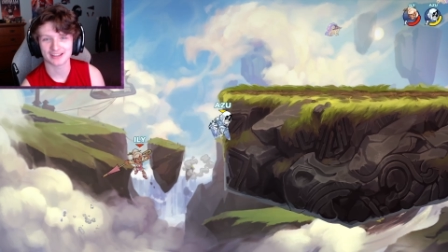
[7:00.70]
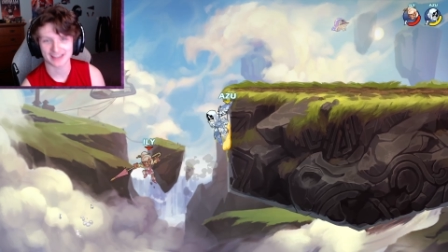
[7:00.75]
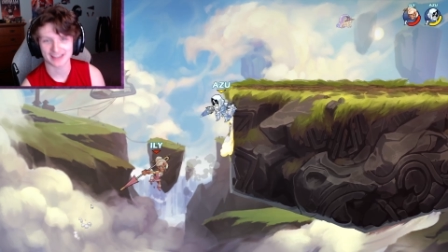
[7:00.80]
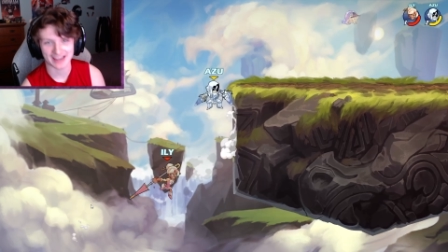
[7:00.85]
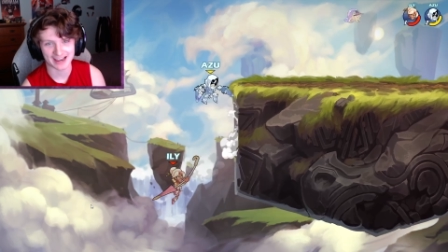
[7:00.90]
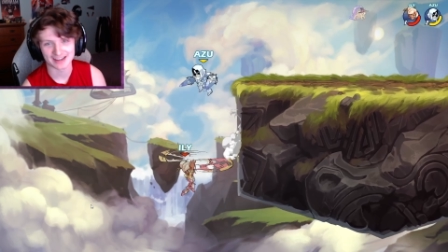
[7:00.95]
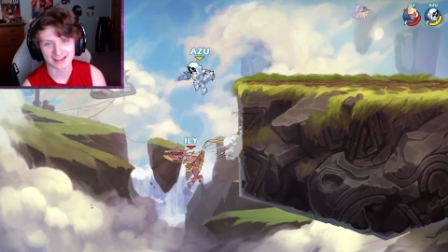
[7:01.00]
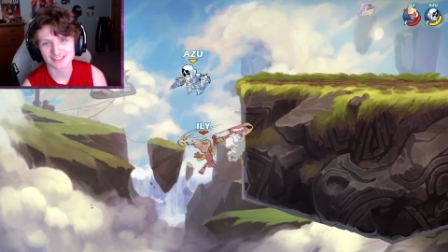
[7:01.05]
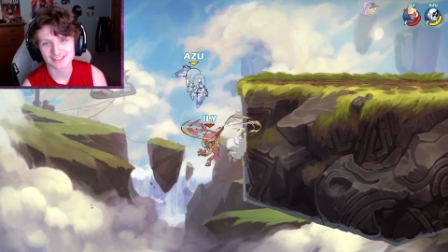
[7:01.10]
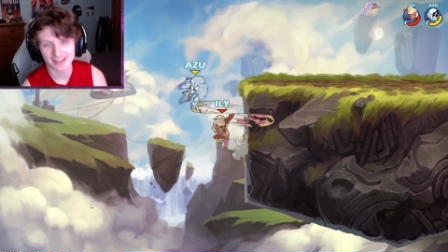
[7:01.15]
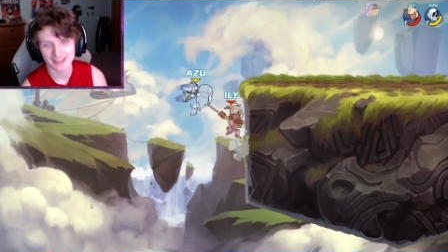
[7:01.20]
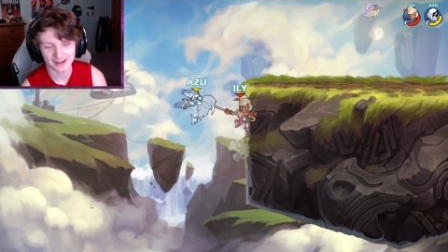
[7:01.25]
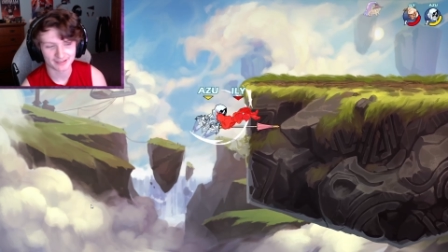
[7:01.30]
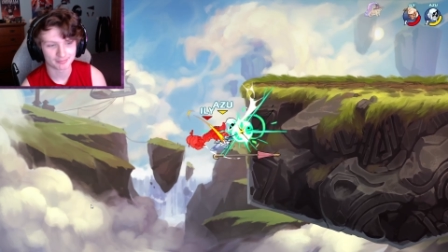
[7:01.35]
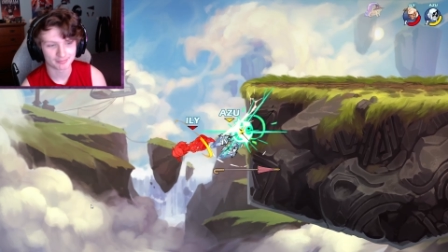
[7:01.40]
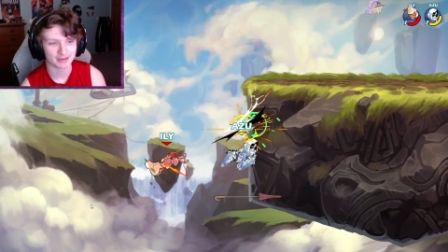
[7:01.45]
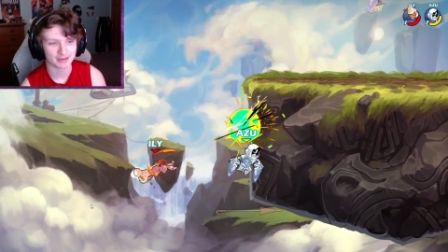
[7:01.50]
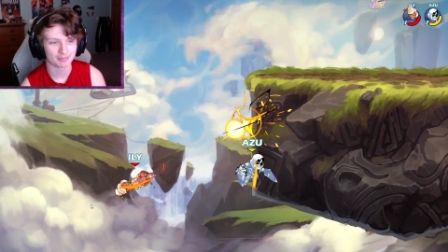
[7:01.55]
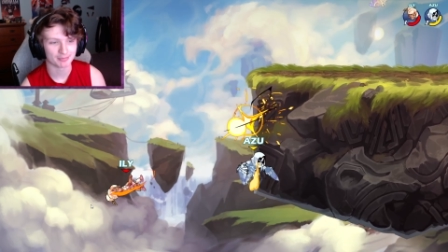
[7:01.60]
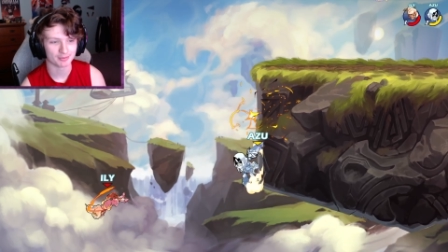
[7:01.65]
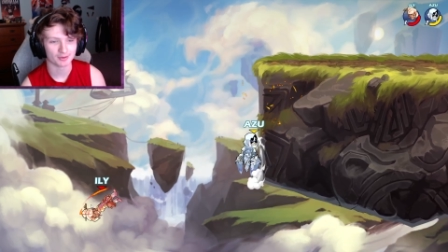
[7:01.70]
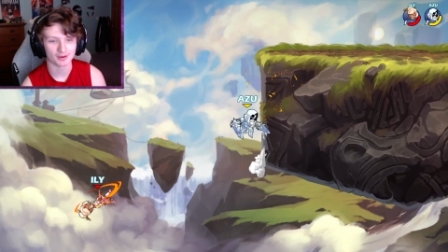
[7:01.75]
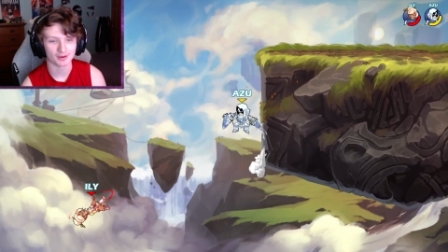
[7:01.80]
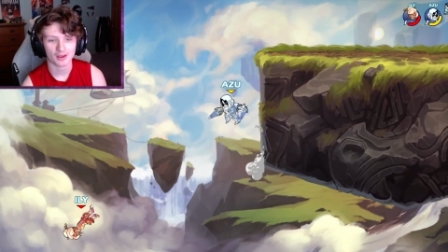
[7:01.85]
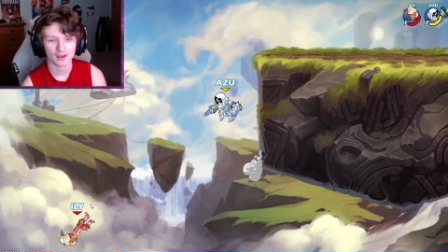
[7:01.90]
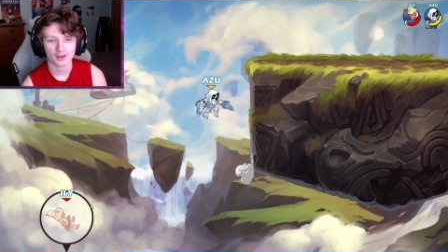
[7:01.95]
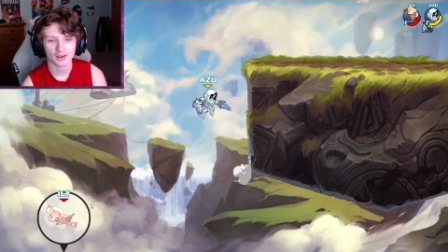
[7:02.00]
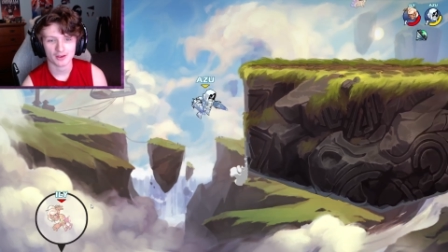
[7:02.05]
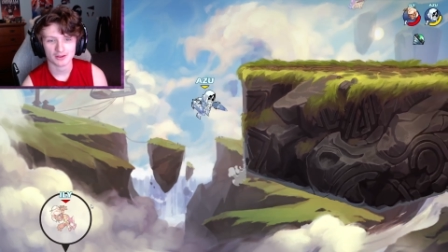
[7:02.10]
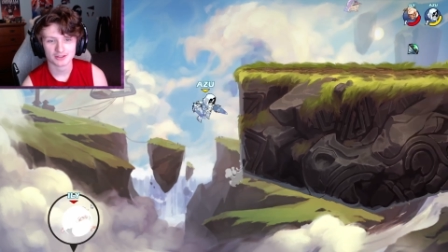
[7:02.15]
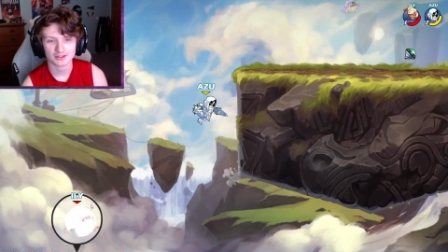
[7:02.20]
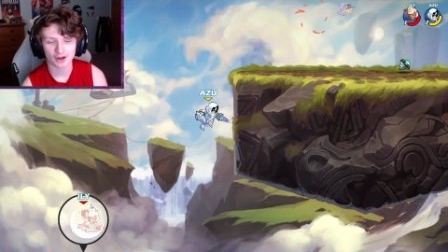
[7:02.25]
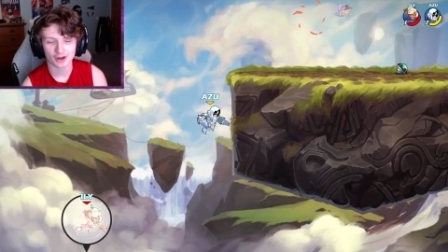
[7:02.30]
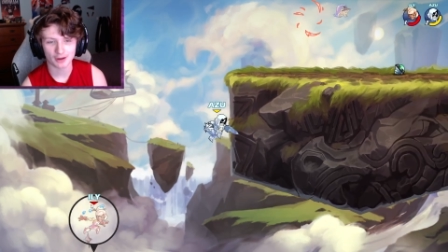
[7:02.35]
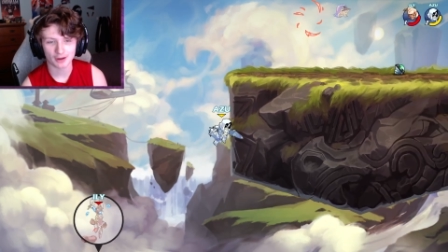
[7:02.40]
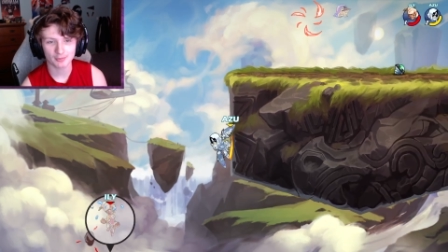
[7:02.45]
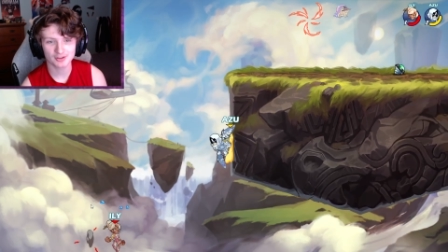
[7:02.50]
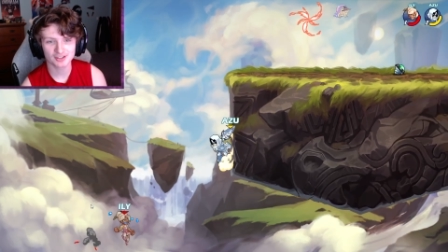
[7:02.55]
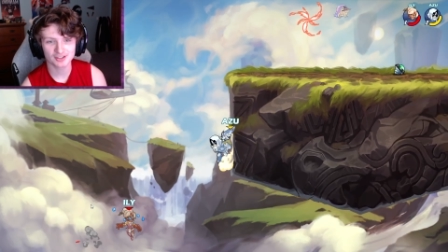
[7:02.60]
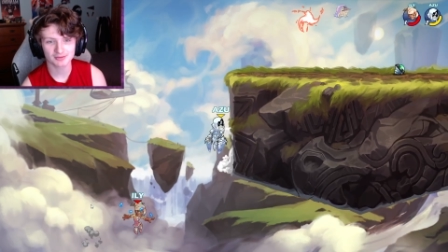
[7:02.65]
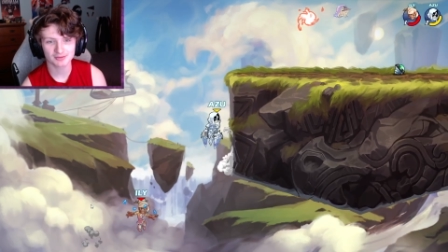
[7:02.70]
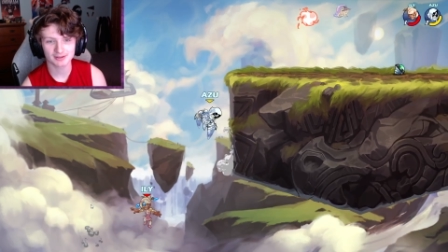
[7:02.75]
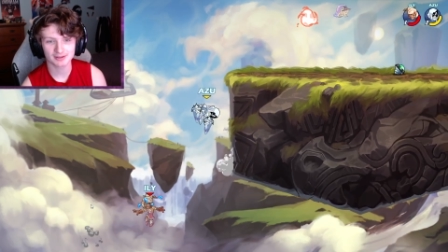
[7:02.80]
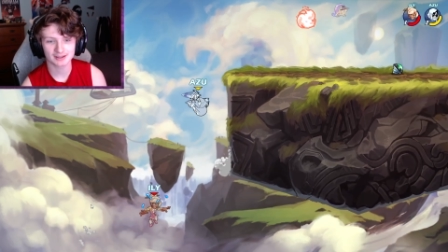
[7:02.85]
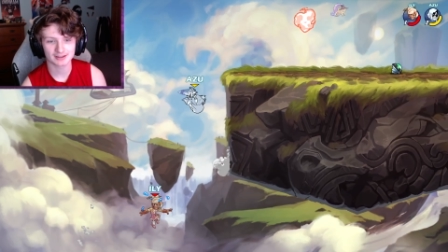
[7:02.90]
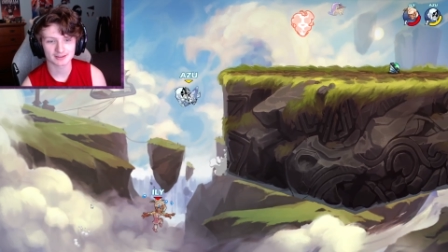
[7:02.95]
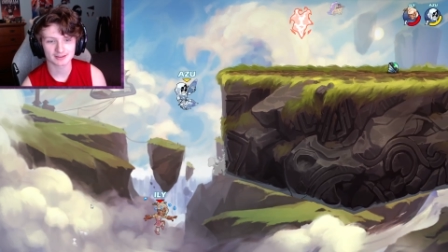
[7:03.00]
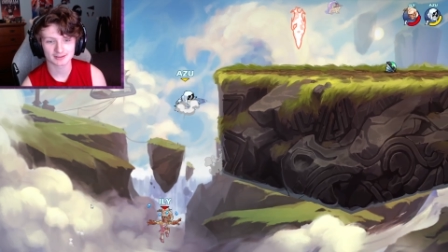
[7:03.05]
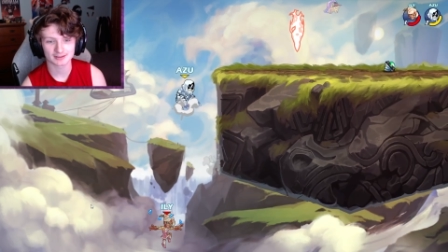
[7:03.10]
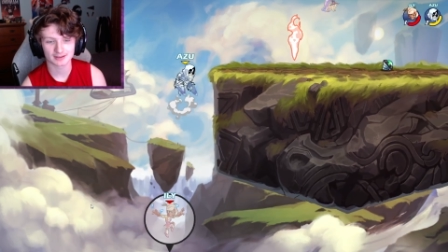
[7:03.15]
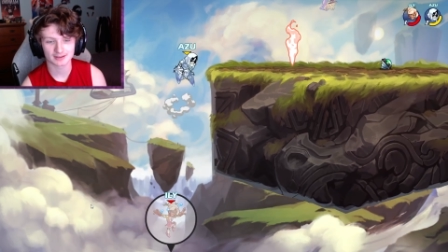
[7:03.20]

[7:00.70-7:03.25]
ask that of people. So I'm assuming